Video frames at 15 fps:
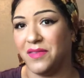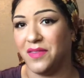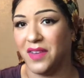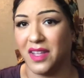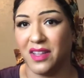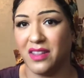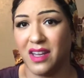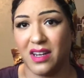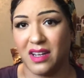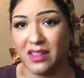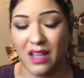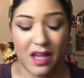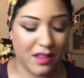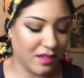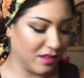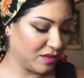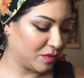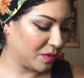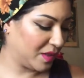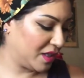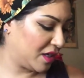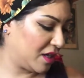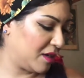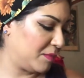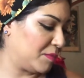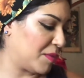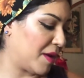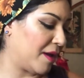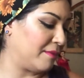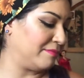feel that it lathers really good,
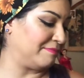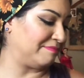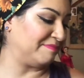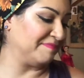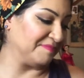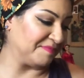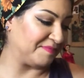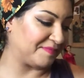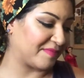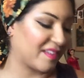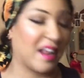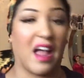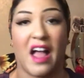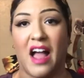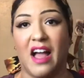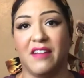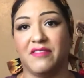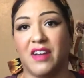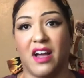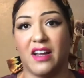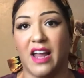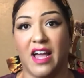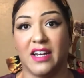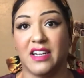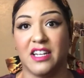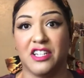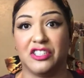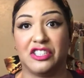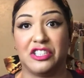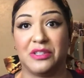but I've not had an
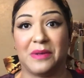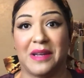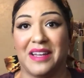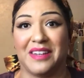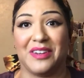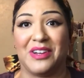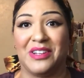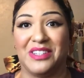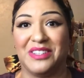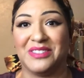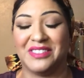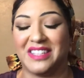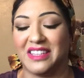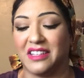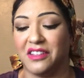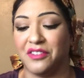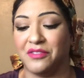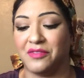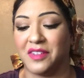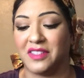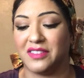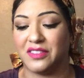issue at all using the loofah.